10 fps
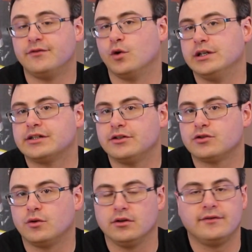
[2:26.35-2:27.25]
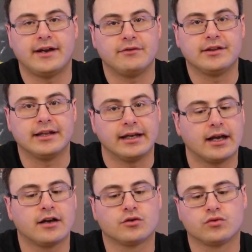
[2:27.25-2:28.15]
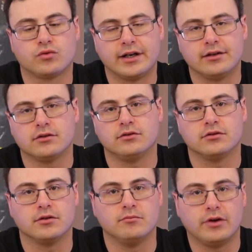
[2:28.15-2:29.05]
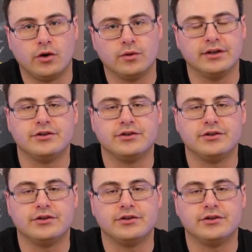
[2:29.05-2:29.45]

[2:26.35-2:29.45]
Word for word: voice control of everything a critical component?